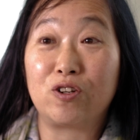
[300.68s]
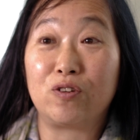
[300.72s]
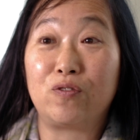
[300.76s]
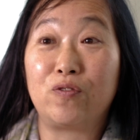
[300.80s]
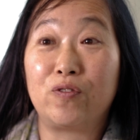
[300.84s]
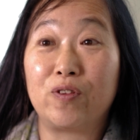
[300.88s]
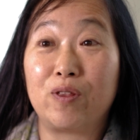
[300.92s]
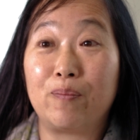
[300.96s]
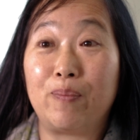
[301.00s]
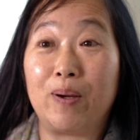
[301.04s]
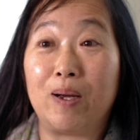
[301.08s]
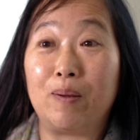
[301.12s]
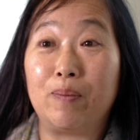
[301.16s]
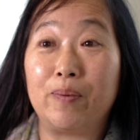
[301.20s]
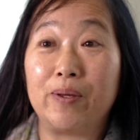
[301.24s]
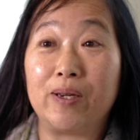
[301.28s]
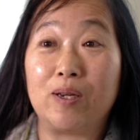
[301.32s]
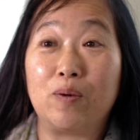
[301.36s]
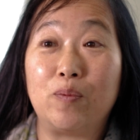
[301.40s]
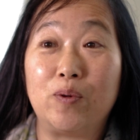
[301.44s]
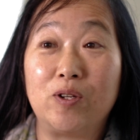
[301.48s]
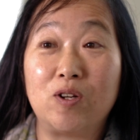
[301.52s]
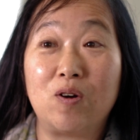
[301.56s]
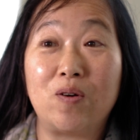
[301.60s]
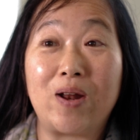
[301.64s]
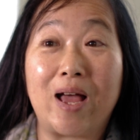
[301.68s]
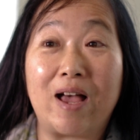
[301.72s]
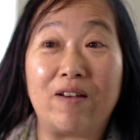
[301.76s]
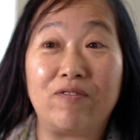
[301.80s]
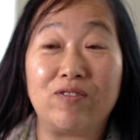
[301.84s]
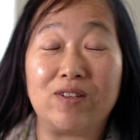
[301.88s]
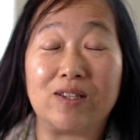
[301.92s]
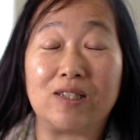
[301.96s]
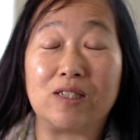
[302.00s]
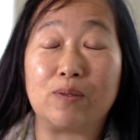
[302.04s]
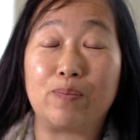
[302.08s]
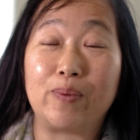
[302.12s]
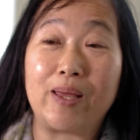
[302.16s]
Good for the public. We don't have
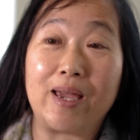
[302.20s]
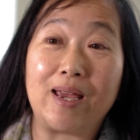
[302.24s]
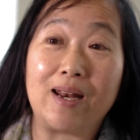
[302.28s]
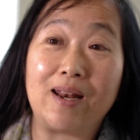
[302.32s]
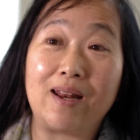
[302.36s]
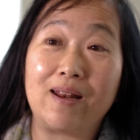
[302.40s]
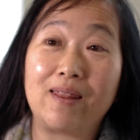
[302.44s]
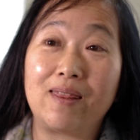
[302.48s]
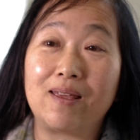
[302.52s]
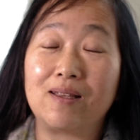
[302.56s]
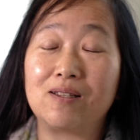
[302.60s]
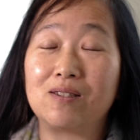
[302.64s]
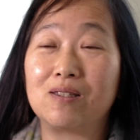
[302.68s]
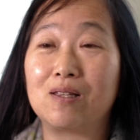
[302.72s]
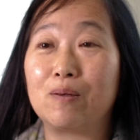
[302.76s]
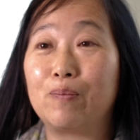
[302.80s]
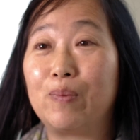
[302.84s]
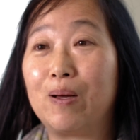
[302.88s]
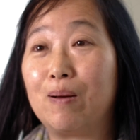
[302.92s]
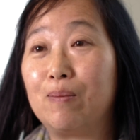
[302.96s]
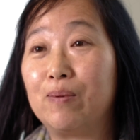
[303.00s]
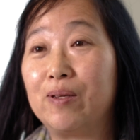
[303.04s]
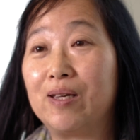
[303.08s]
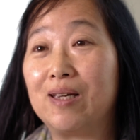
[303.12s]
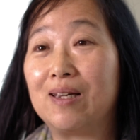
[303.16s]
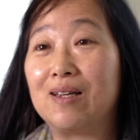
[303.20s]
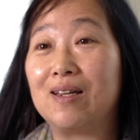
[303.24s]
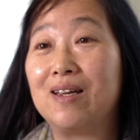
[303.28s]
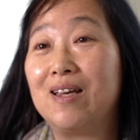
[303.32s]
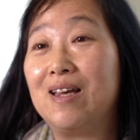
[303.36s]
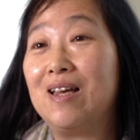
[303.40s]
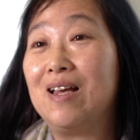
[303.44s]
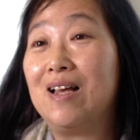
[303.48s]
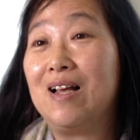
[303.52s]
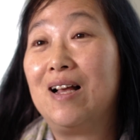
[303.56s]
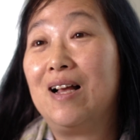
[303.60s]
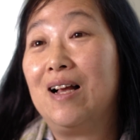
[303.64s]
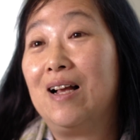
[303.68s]
to explain anything to the public.
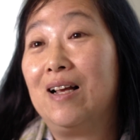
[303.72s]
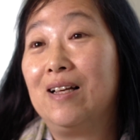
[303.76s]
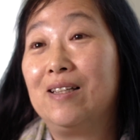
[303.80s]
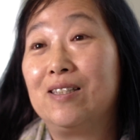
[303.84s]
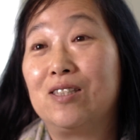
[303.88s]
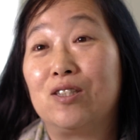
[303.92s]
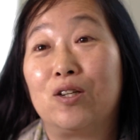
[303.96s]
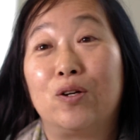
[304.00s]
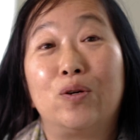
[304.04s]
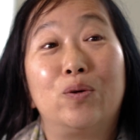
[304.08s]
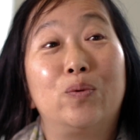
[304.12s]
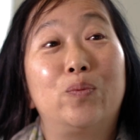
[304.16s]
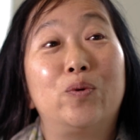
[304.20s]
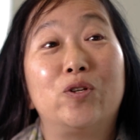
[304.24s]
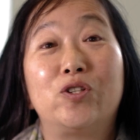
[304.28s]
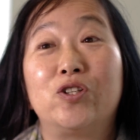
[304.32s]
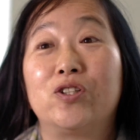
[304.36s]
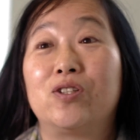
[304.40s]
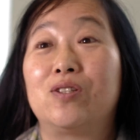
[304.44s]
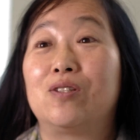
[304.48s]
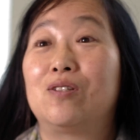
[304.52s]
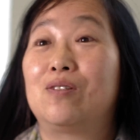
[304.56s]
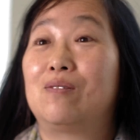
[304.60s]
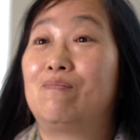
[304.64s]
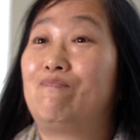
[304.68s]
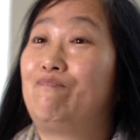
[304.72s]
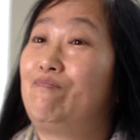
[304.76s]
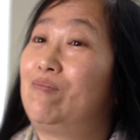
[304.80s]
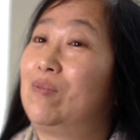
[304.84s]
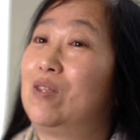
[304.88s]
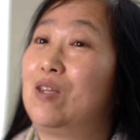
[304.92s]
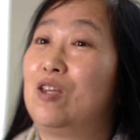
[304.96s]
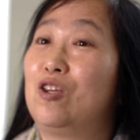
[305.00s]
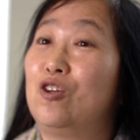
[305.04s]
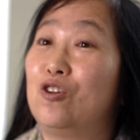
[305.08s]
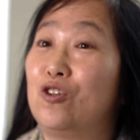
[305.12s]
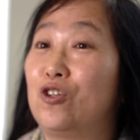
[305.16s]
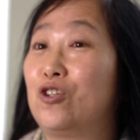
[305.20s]
So
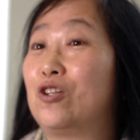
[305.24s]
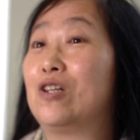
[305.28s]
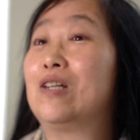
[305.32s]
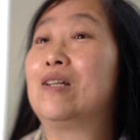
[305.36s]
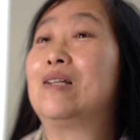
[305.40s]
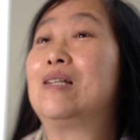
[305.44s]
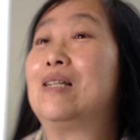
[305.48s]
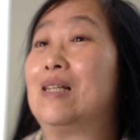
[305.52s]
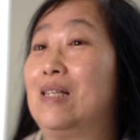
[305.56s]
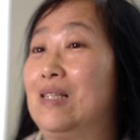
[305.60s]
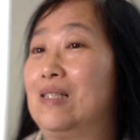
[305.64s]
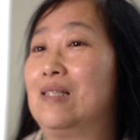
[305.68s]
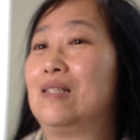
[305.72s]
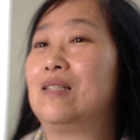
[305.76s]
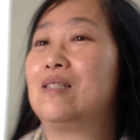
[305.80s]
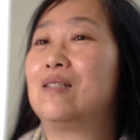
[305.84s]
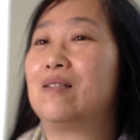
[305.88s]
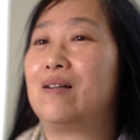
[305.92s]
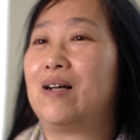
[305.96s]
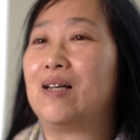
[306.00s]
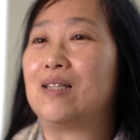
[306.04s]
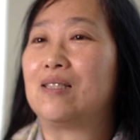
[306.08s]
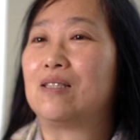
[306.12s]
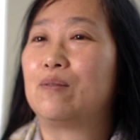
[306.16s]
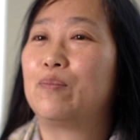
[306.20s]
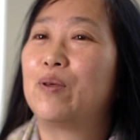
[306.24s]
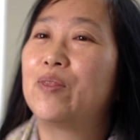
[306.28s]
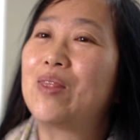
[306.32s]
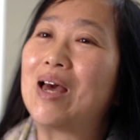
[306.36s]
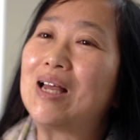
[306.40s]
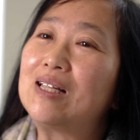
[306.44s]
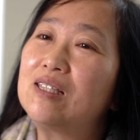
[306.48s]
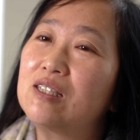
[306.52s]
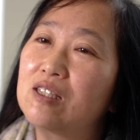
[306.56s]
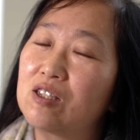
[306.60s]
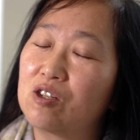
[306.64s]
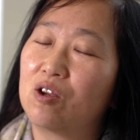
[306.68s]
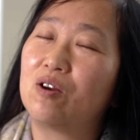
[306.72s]
you should listen to us. But
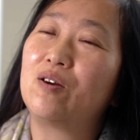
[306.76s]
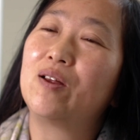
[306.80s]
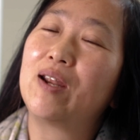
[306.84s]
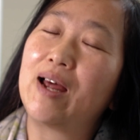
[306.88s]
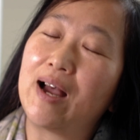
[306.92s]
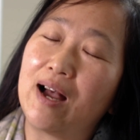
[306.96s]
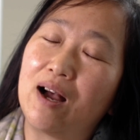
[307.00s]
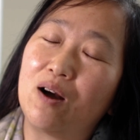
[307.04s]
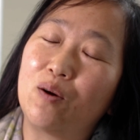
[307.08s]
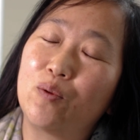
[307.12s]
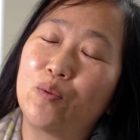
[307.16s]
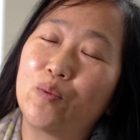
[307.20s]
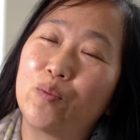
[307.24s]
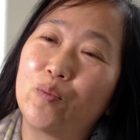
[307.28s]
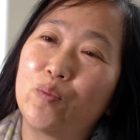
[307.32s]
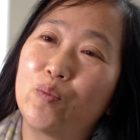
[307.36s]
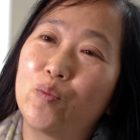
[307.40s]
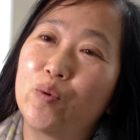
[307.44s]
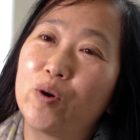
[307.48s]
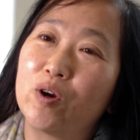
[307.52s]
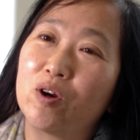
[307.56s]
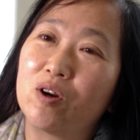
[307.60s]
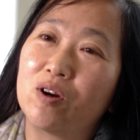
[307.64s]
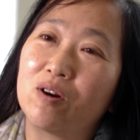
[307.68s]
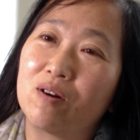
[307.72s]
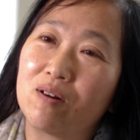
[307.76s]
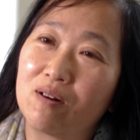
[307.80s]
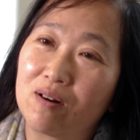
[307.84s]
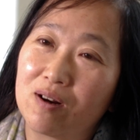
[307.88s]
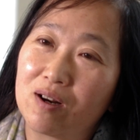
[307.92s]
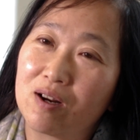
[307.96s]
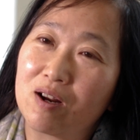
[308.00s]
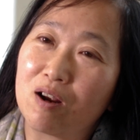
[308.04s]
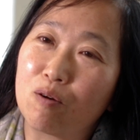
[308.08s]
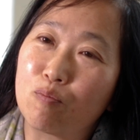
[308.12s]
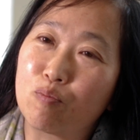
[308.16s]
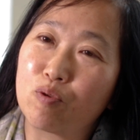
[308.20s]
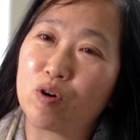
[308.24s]
that's not how we're
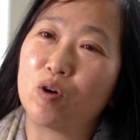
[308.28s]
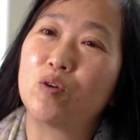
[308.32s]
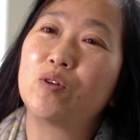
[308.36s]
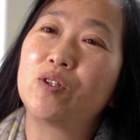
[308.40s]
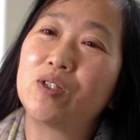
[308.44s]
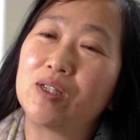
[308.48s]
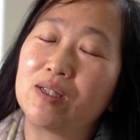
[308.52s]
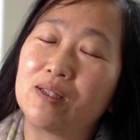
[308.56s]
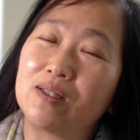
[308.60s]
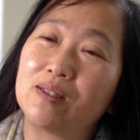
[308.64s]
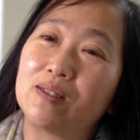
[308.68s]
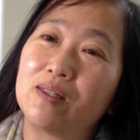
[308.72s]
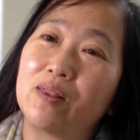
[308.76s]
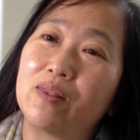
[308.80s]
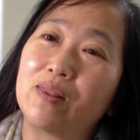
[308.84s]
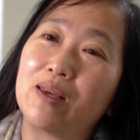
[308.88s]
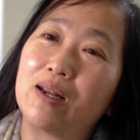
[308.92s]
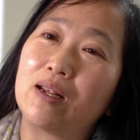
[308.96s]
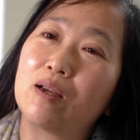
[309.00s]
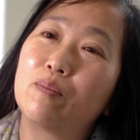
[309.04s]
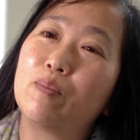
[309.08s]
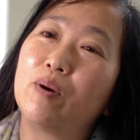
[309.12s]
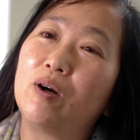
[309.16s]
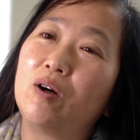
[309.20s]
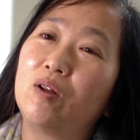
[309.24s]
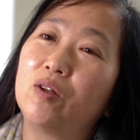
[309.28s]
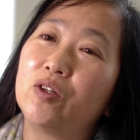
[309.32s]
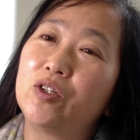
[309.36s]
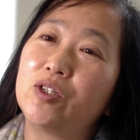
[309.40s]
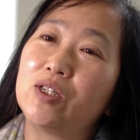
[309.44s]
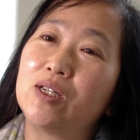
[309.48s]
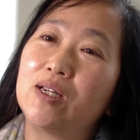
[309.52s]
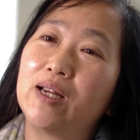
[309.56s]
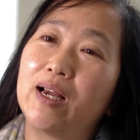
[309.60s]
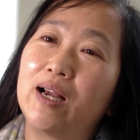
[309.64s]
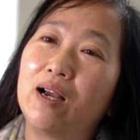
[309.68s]
approaching synthetic biology